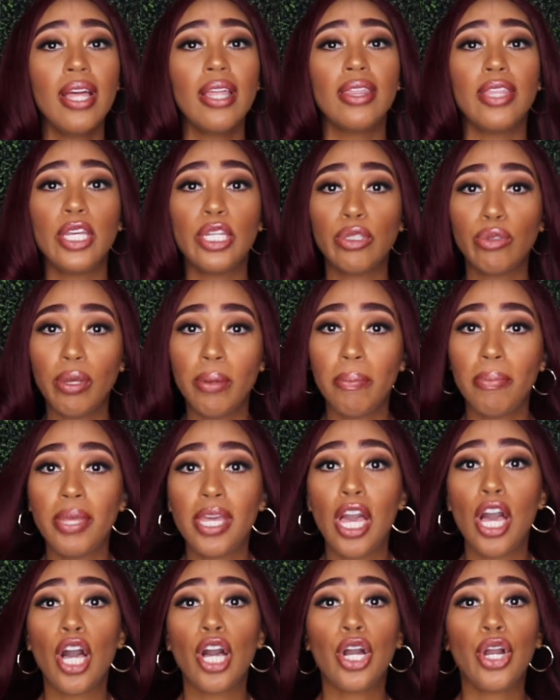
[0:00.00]
This would be
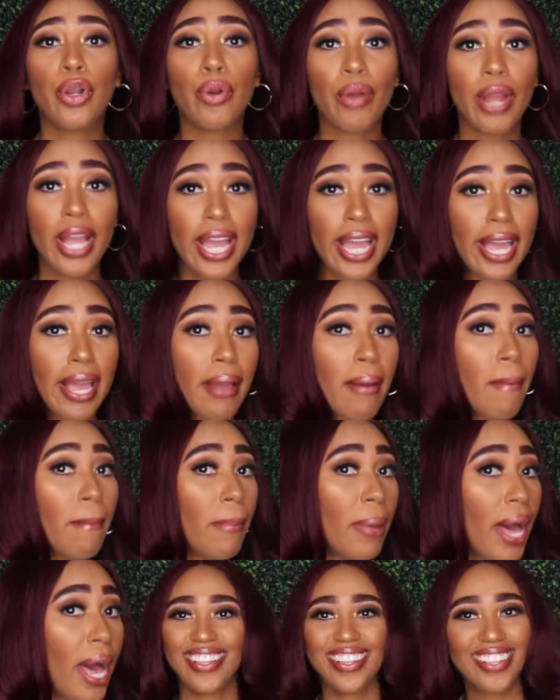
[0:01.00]
a great
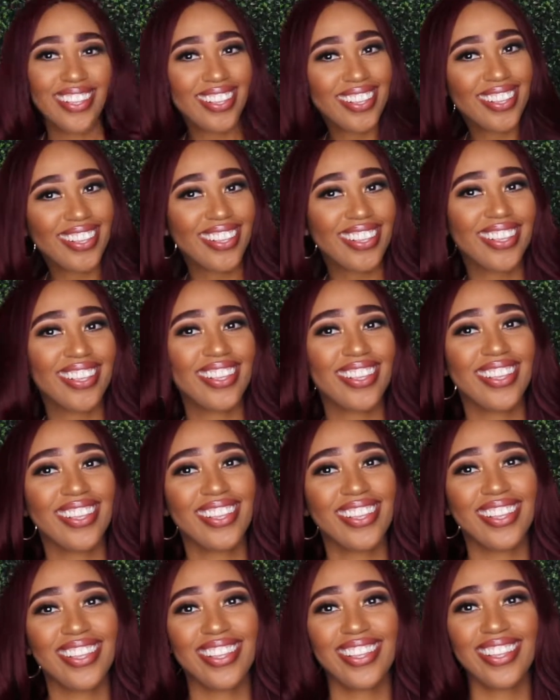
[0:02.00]
buy for
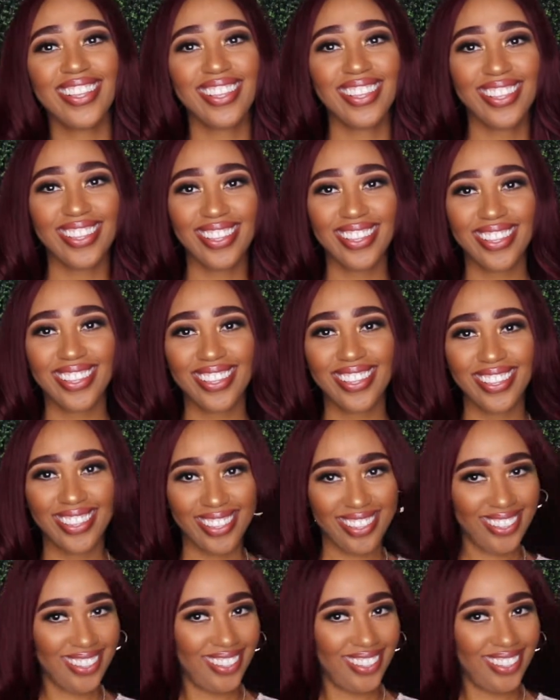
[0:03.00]
your first time